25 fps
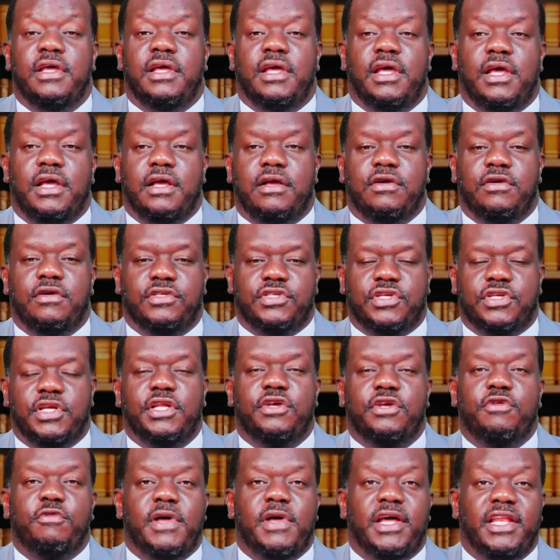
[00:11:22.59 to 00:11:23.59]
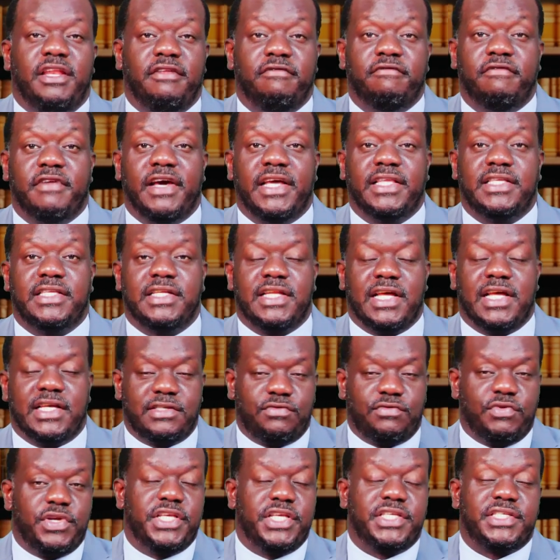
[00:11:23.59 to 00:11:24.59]
And because Kenneth Copeland had invited us
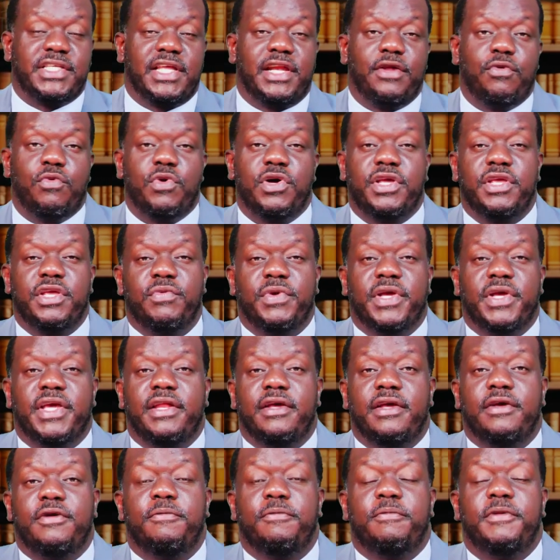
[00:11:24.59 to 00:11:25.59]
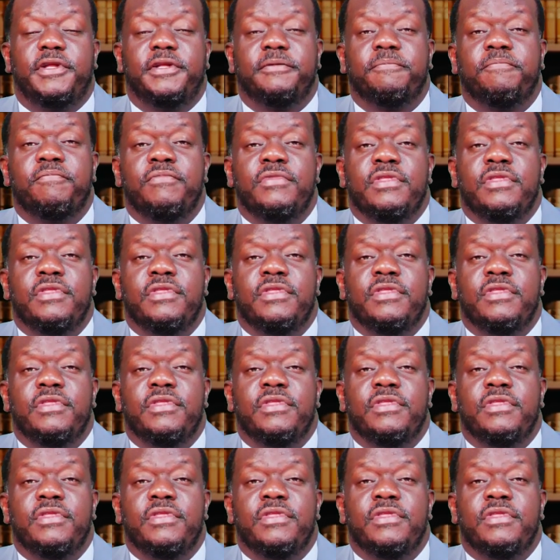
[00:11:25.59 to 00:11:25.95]
when he started working with Kenneth Copeland.